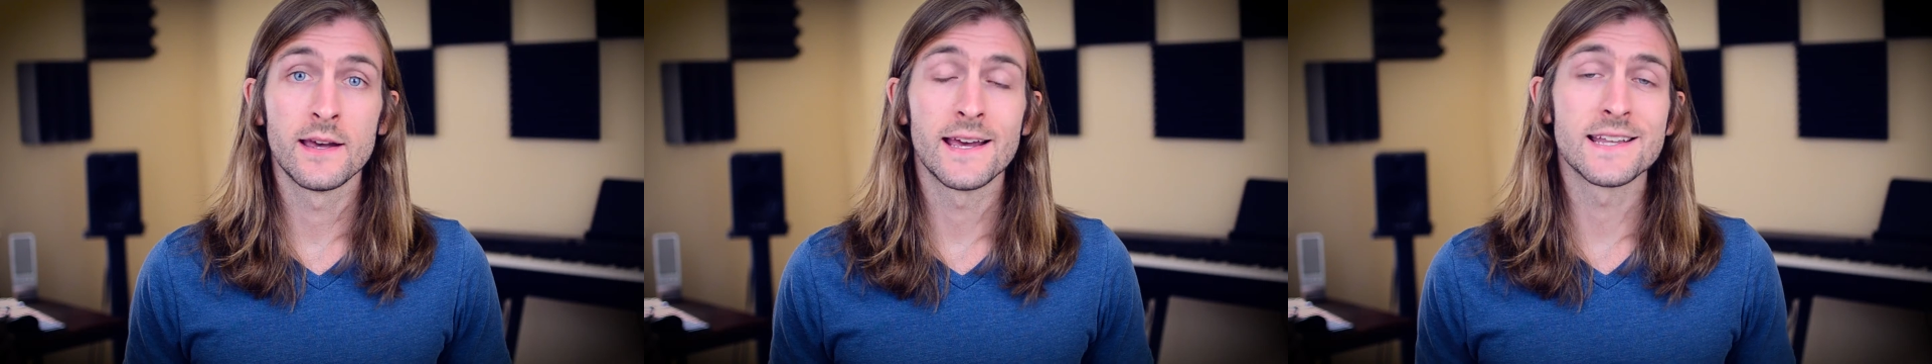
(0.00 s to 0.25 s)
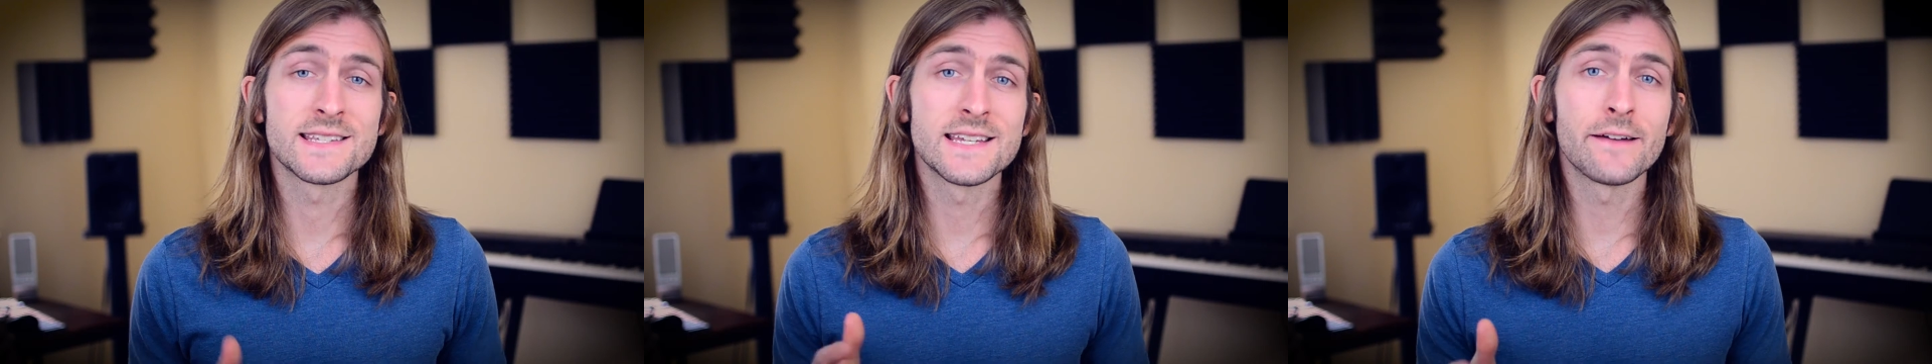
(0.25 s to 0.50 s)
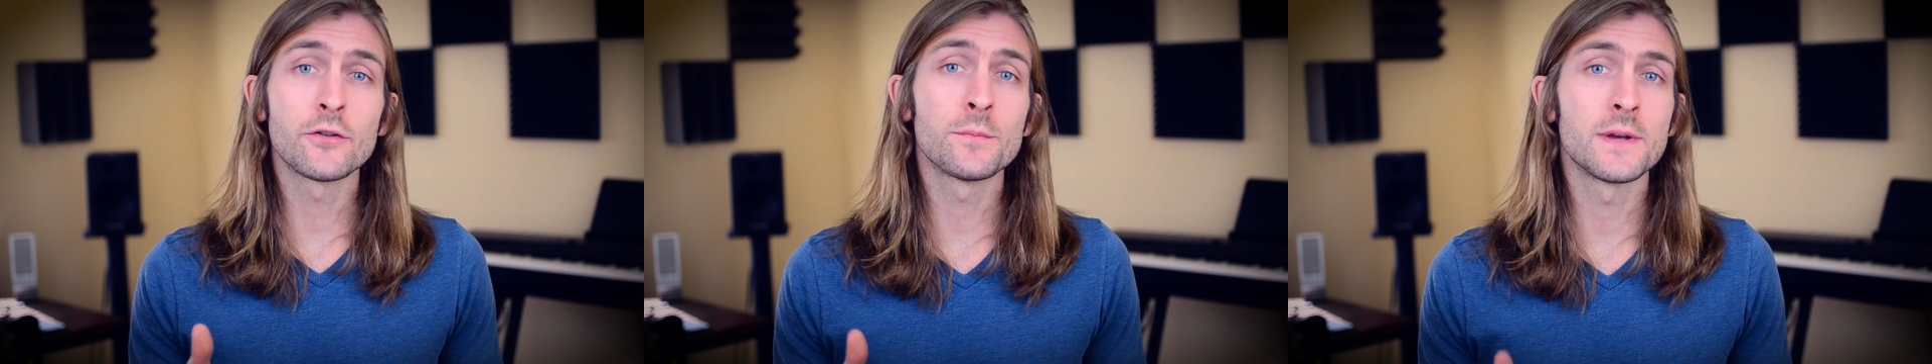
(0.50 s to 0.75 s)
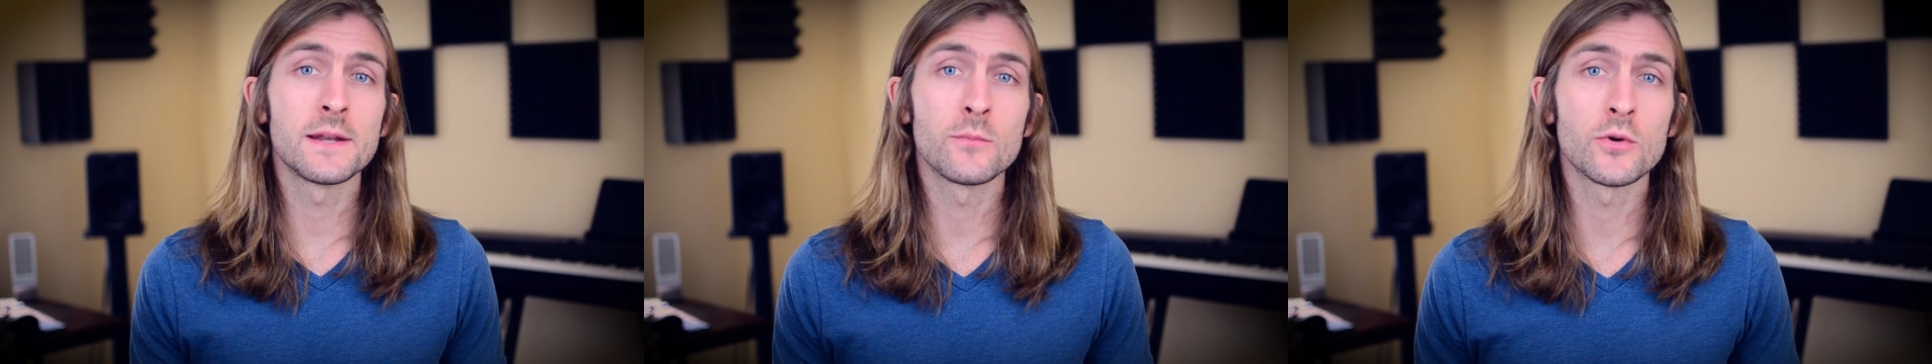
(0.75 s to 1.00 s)
It's never
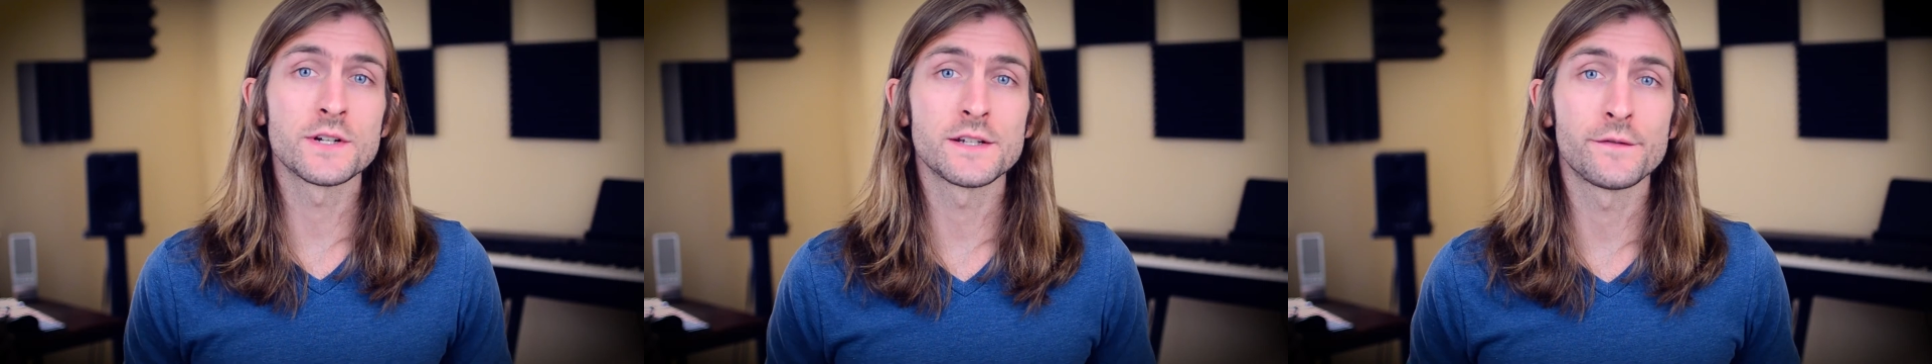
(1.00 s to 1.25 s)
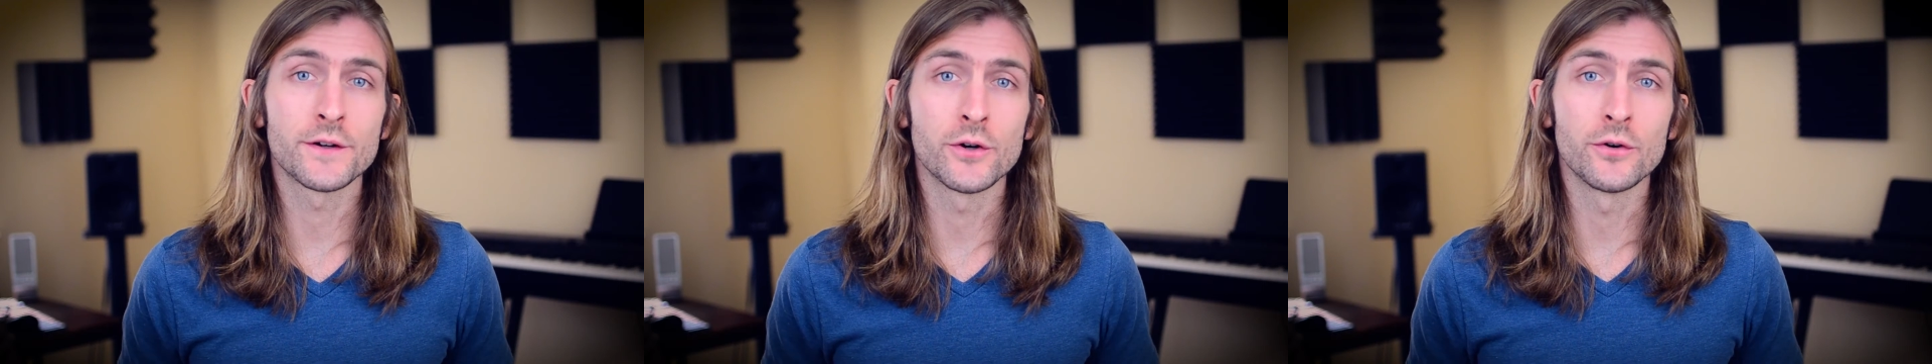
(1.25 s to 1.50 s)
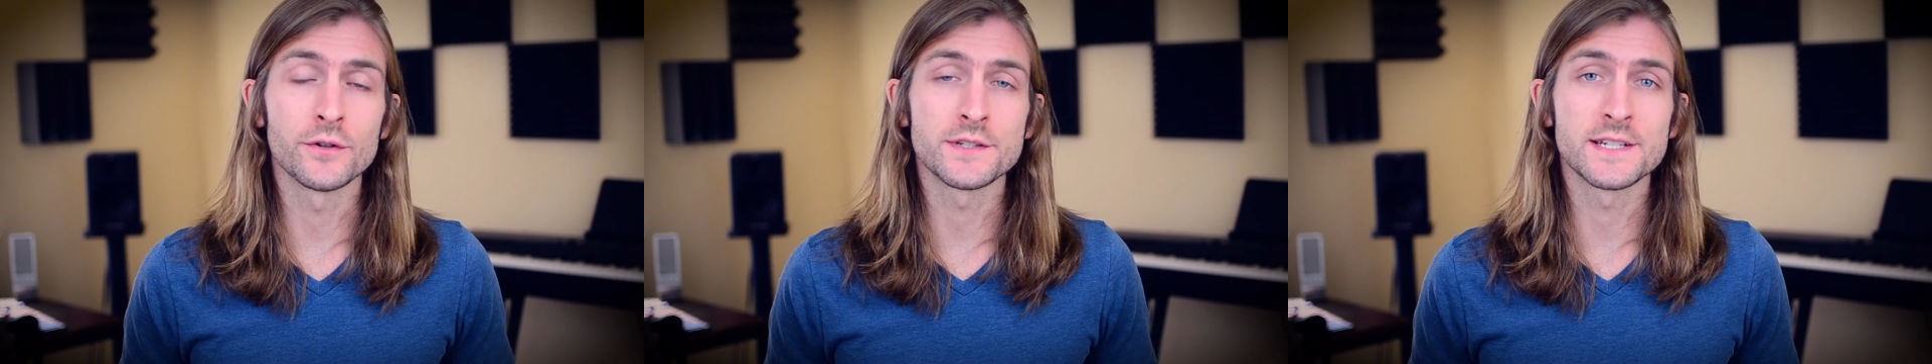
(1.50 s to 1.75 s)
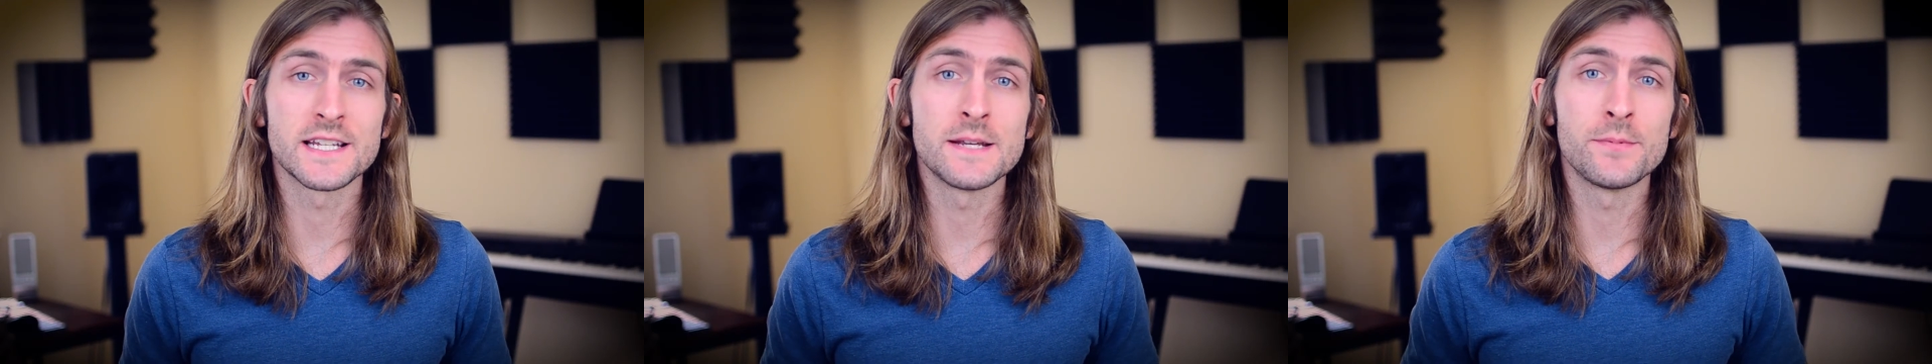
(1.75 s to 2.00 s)
been more difficult
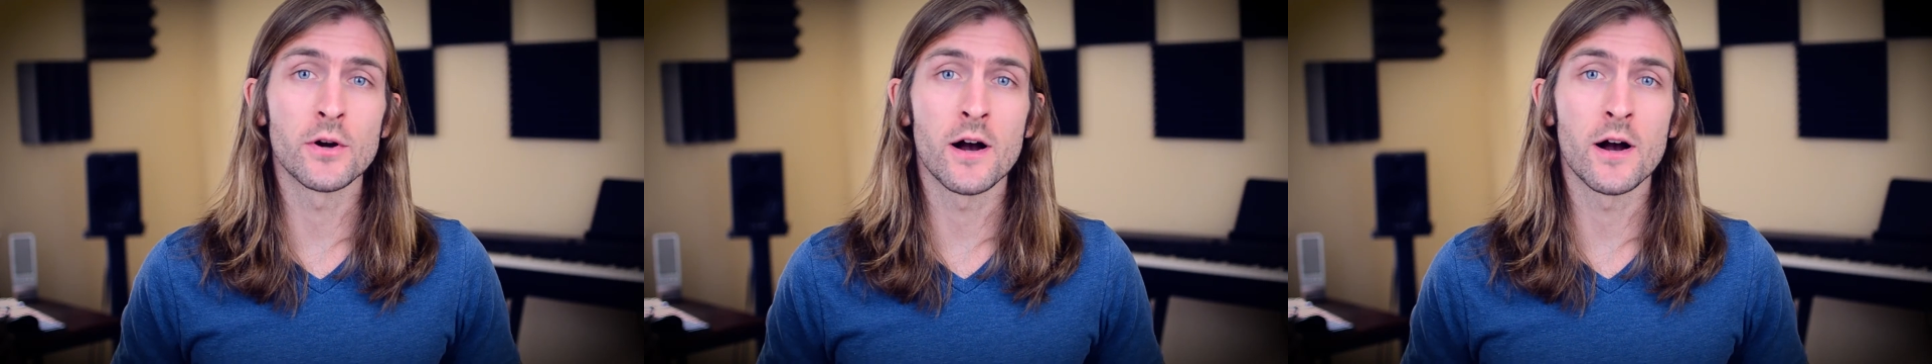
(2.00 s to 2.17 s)
to keep your